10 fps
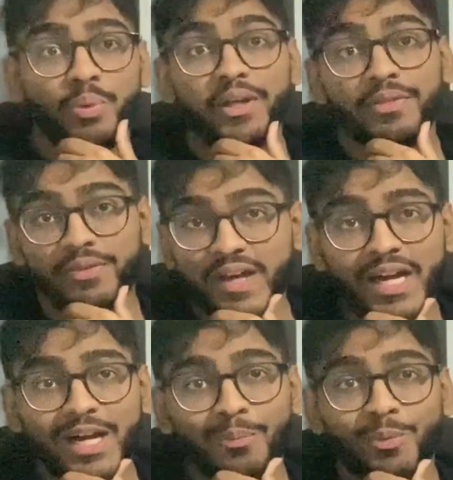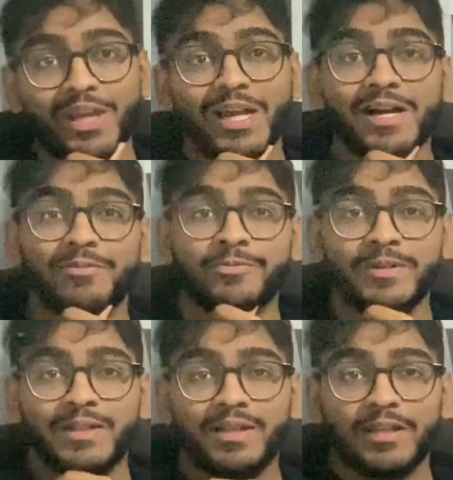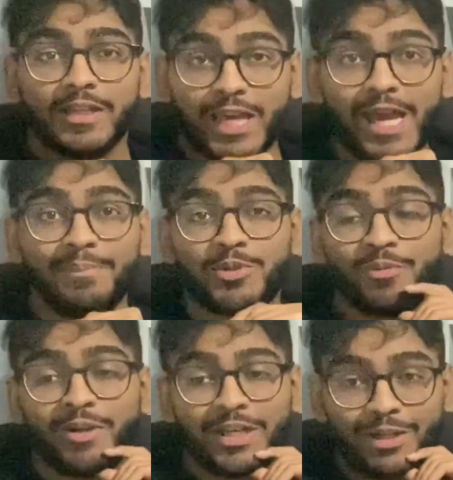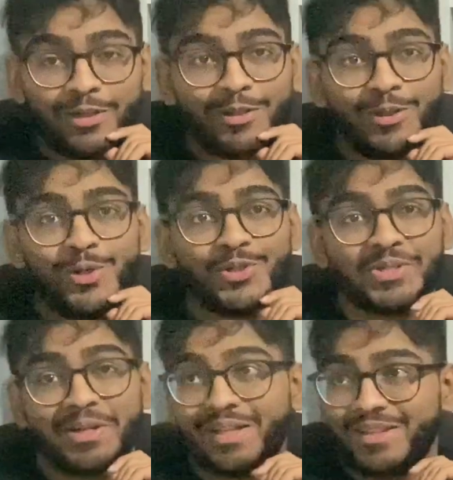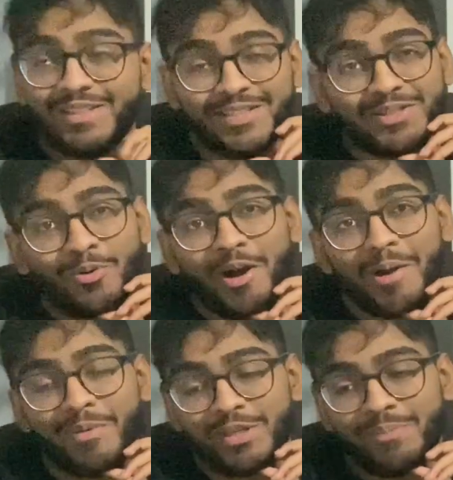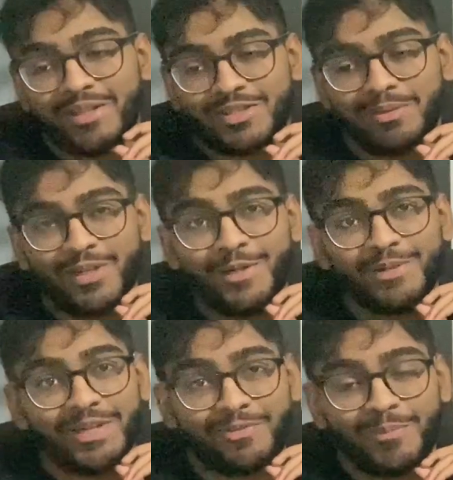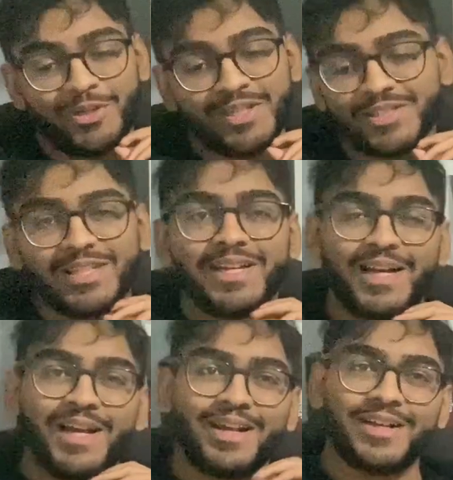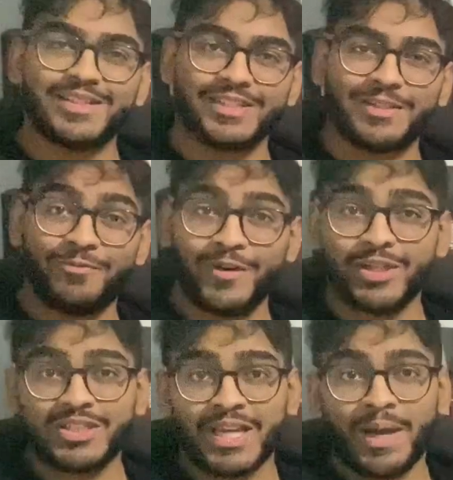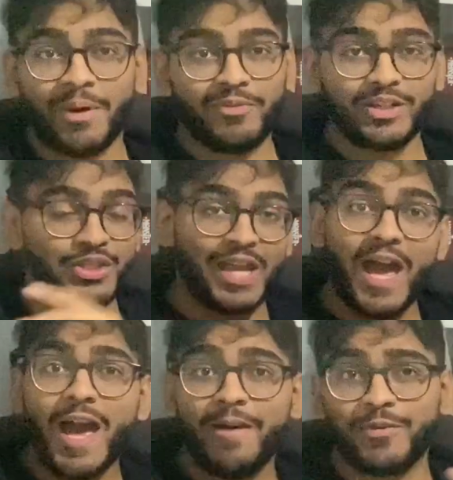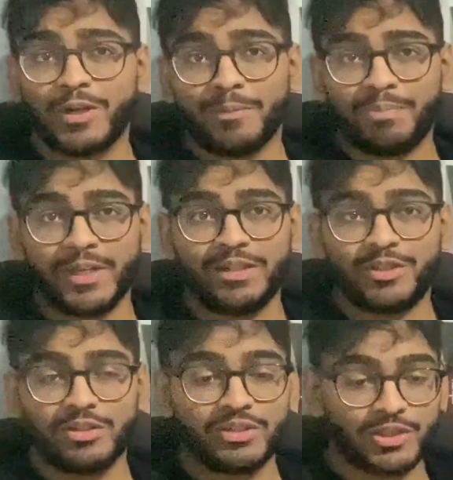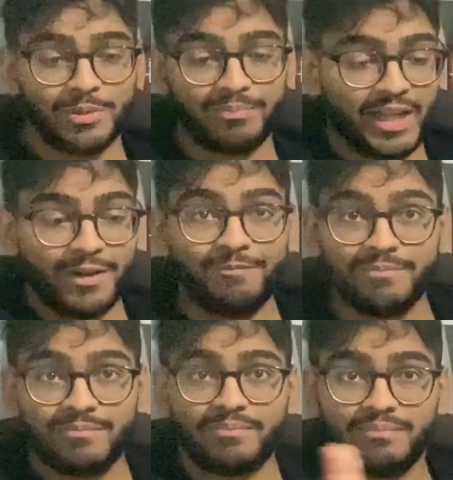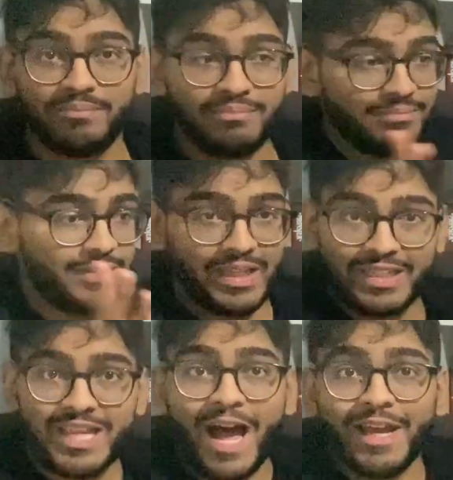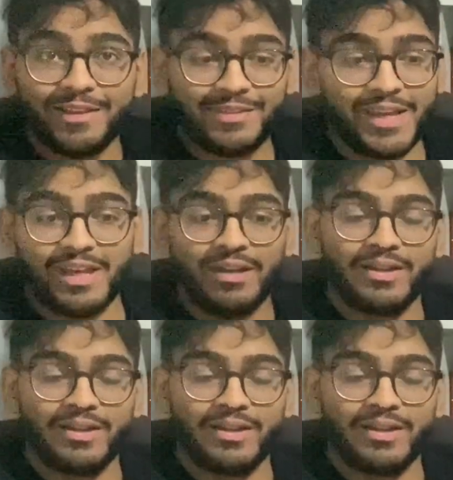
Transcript: with that, we have came to a conclusion. This is quite a monumental moment, if I'm honest, because it's the first time I've actually ever completed the entire thing,